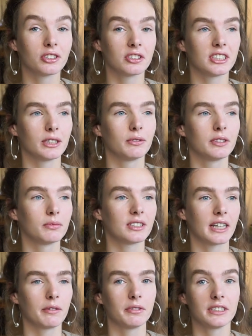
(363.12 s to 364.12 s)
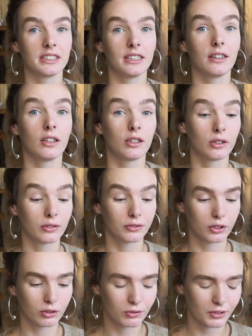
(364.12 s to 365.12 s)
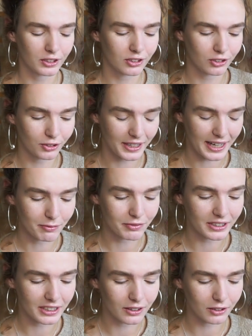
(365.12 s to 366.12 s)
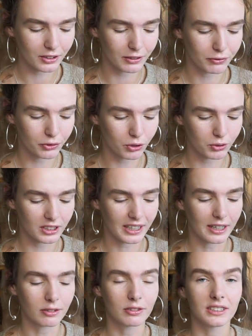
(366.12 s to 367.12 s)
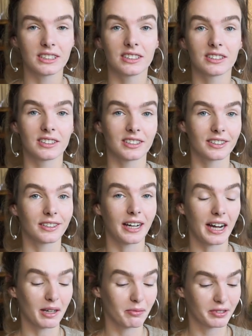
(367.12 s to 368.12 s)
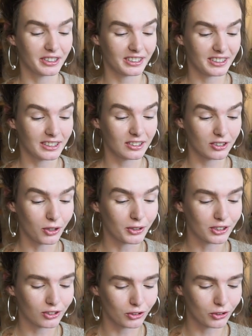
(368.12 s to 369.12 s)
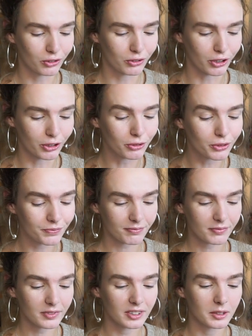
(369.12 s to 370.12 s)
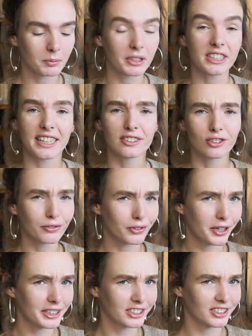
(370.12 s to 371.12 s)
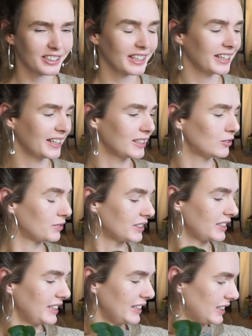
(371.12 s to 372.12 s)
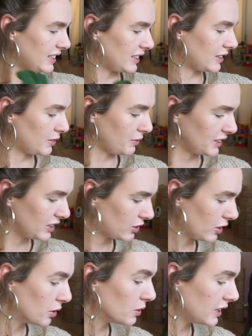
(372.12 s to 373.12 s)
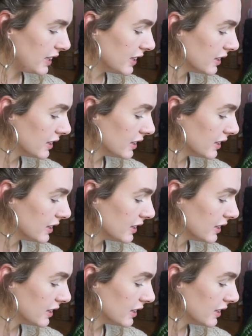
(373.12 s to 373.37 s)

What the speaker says: anthuriums, I really love those ones. So yeah, I'm really looking forward to how this hybrid is going to grow. But yeah, so far it's taking it really slowly.